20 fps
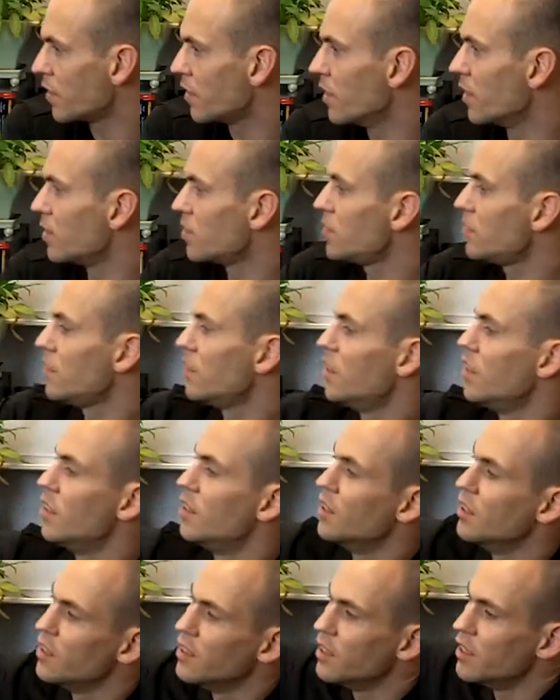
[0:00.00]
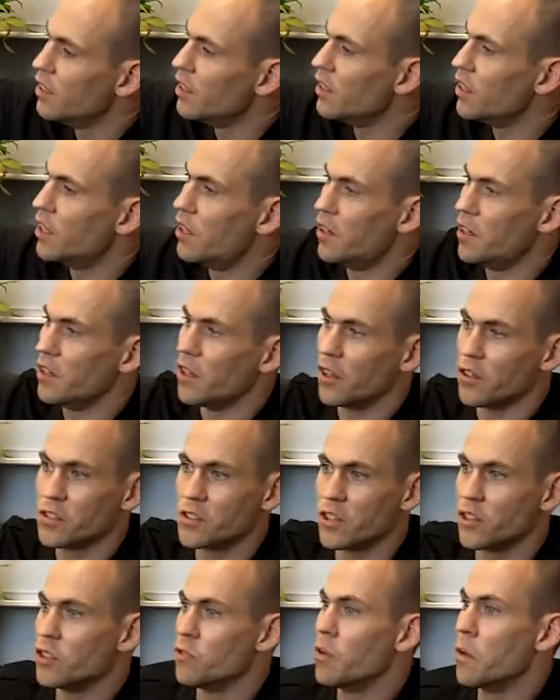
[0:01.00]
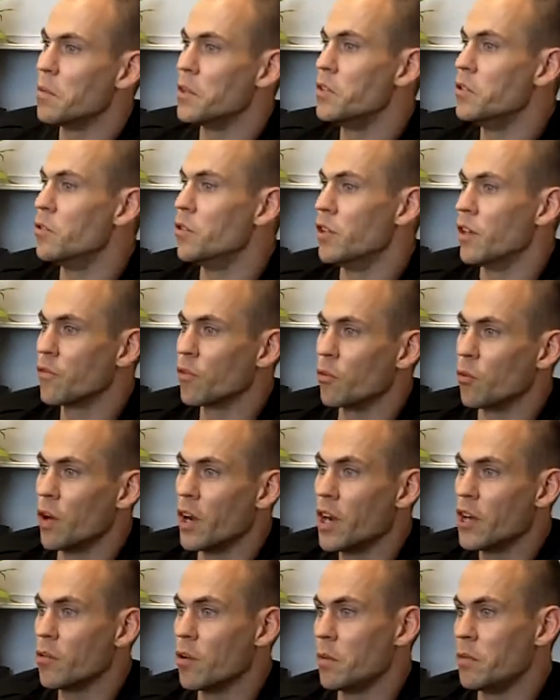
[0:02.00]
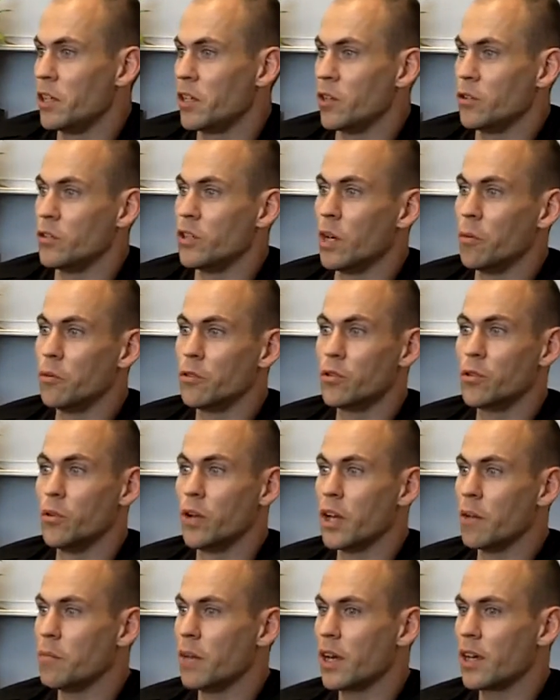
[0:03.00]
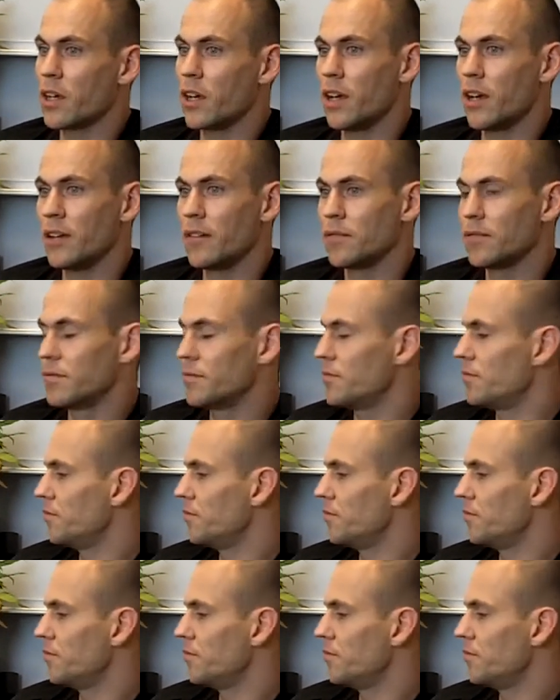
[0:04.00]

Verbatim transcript: like this, you know, and all of a sudden you want me to do it a different way or want me to go double two-hand backhand,